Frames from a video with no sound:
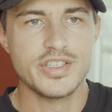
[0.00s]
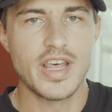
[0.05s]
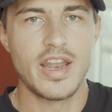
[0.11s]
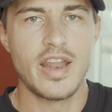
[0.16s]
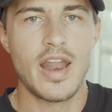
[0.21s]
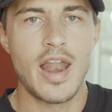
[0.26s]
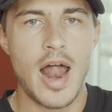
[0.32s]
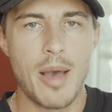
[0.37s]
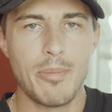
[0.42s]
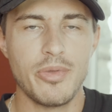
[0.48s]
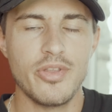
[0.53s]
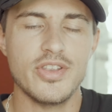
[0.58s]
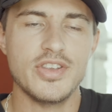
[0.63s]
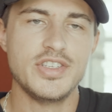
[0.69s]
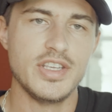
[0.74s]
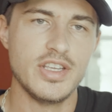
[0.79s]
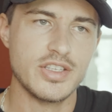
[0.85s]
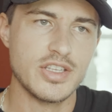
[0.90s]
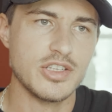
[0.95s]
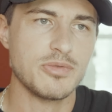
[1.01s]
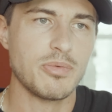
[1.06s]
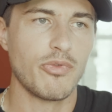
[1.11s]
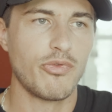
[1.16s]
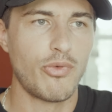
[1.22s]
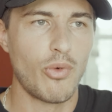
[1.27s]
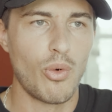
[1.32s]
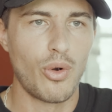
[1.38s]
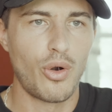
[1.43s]
that had happened the seasons
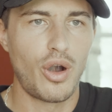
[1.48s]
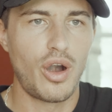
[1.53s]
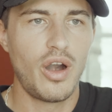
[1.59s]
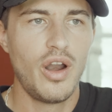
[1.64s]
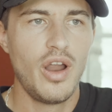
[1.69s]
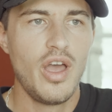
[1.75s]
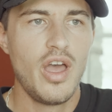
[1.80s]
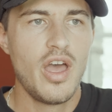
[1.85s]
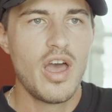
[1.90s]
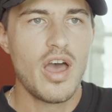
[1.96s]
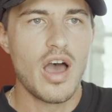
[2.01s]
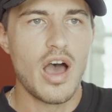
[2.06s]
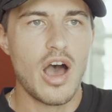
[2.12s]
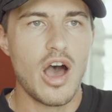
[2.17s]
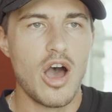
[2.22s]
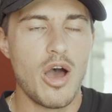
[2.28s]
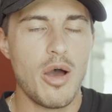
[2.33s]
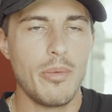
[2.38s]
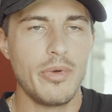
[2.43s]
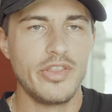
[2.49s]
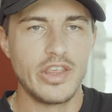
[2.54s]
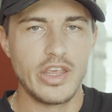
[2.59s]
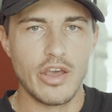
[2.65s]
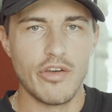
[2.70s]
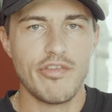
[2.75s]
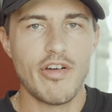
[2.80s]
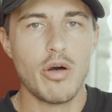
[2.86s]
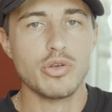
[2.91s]
before, and the
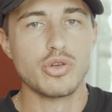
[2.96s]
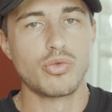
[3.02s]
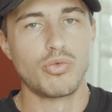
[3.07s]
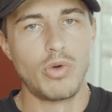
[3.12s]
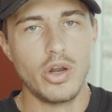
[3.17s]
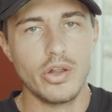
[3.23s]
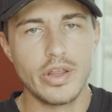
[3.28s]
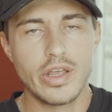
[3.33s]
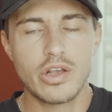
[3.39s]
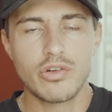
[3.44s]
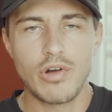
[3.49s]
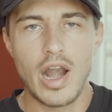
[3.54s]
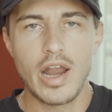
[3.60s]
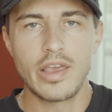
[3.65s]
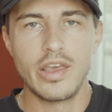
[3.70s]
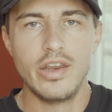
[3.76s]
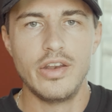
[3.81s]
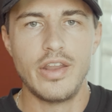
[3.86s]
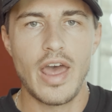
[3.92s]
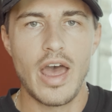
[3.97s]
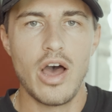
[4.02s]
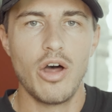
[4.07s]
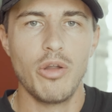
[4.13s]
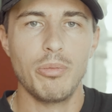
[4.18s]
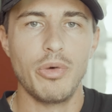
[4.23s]
EFL was really cracking down.